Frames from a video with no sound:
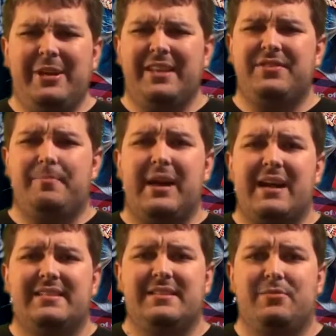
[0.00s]
we get the
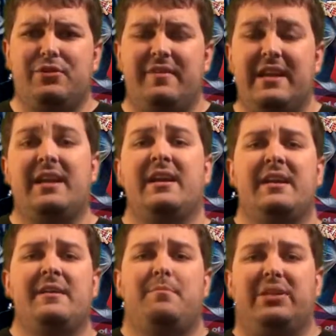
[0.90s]
boxing movie,
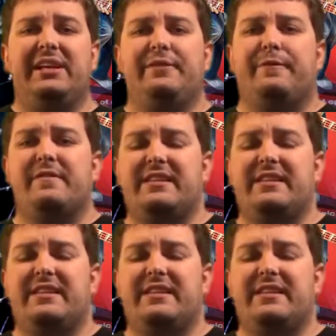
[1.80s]
Bleed for